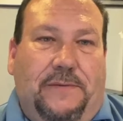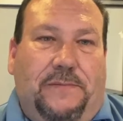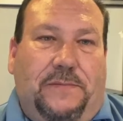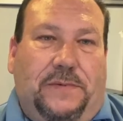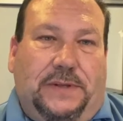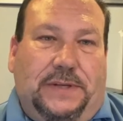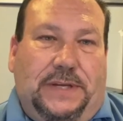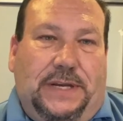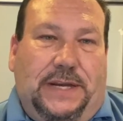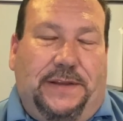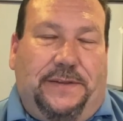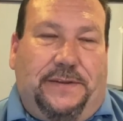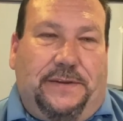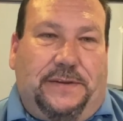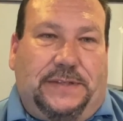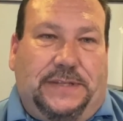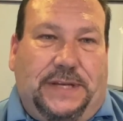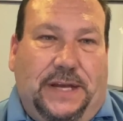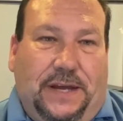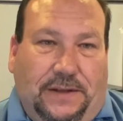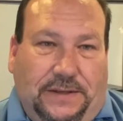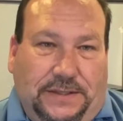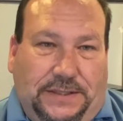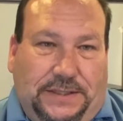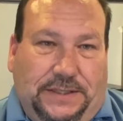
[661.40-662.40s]
will either
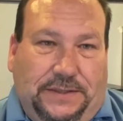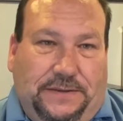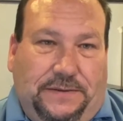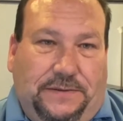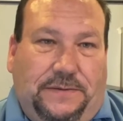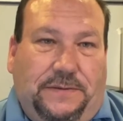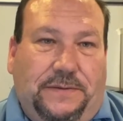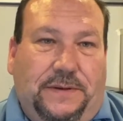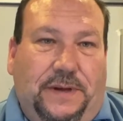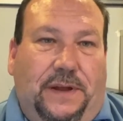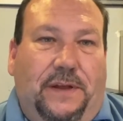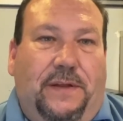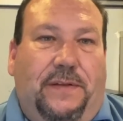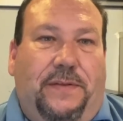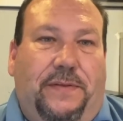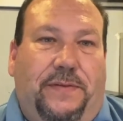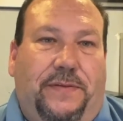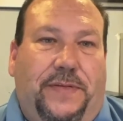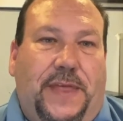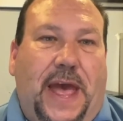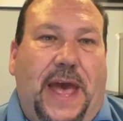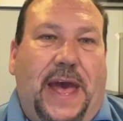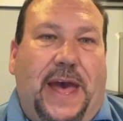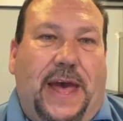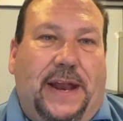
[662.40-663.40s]
tell you
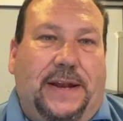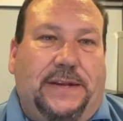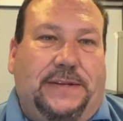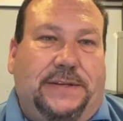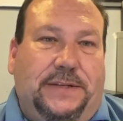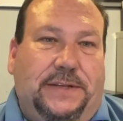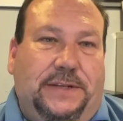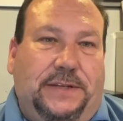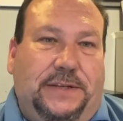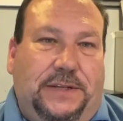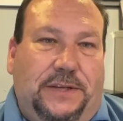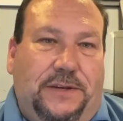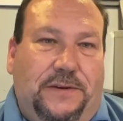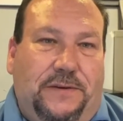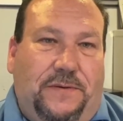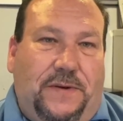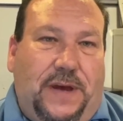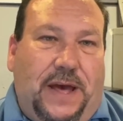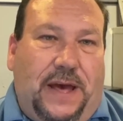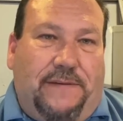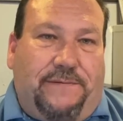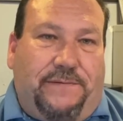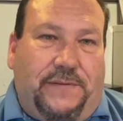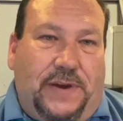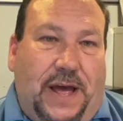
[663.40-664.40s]
that you
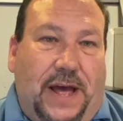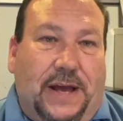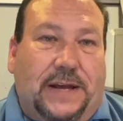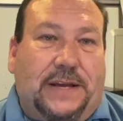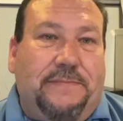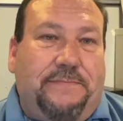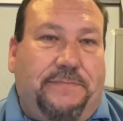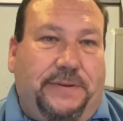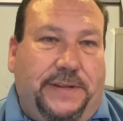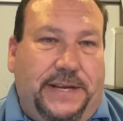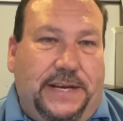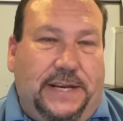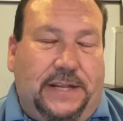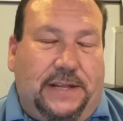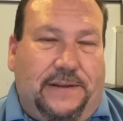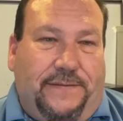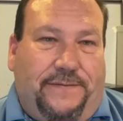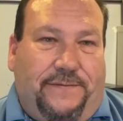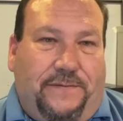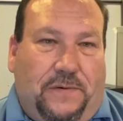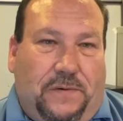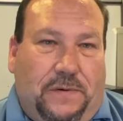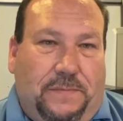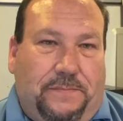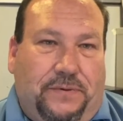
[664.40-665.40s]
have not completed the
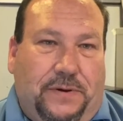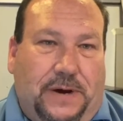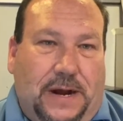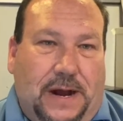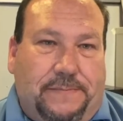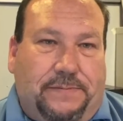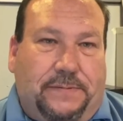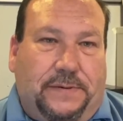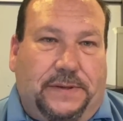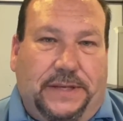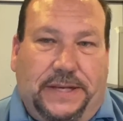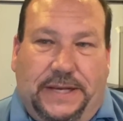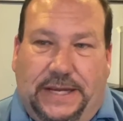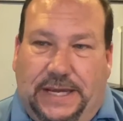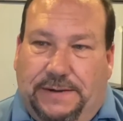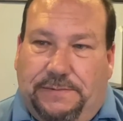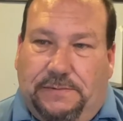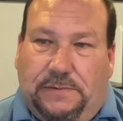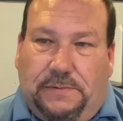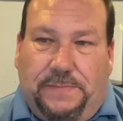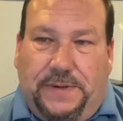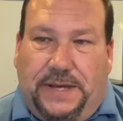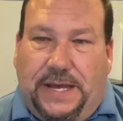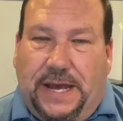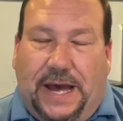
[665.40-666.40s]
form properly. It will
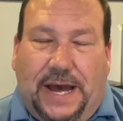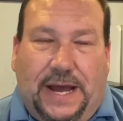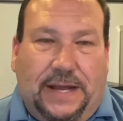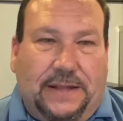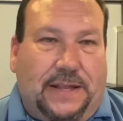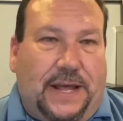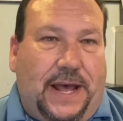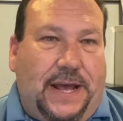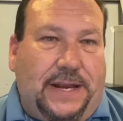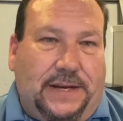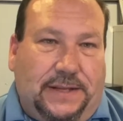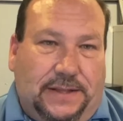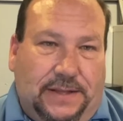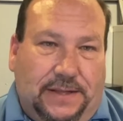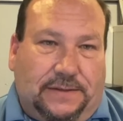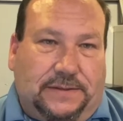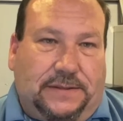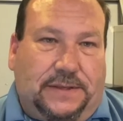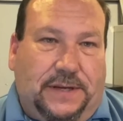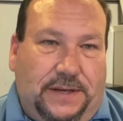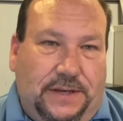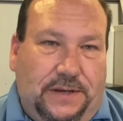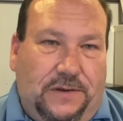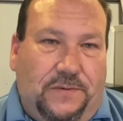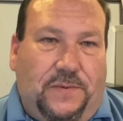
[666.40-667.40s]
be highlighted. They'll
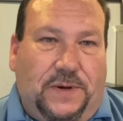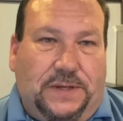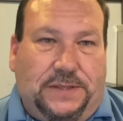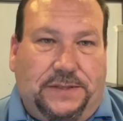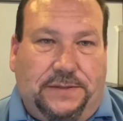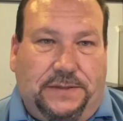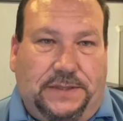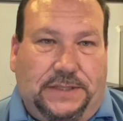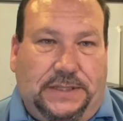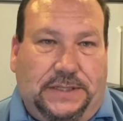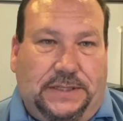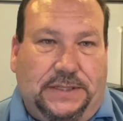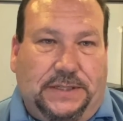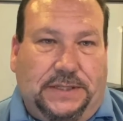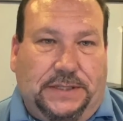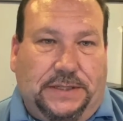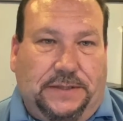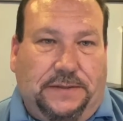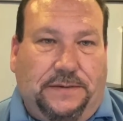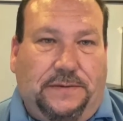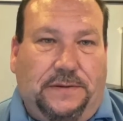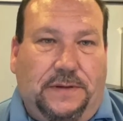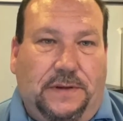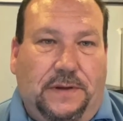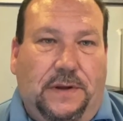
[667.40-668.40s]
tell you what you need to
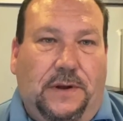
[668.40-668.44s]
do.